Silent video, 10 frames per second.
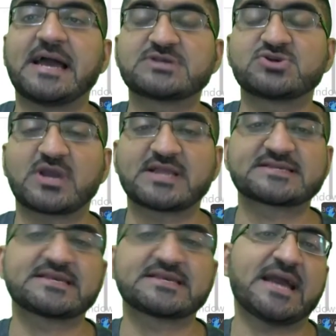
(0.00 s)
As you can
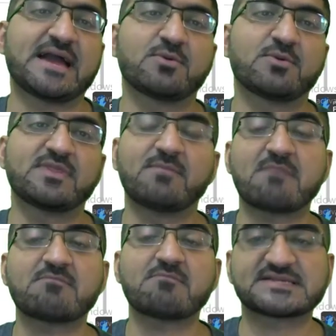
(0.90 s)
see, I am on the
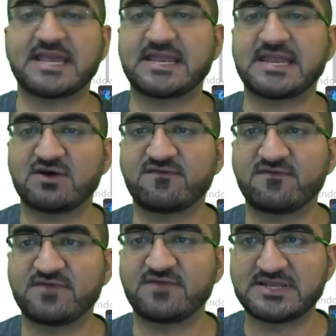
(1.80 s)
members area of
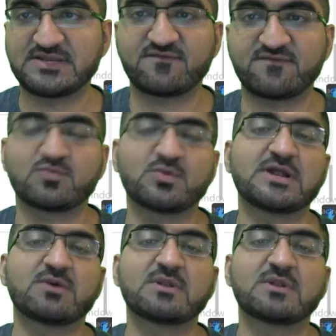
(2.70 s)
VidMagic Formula.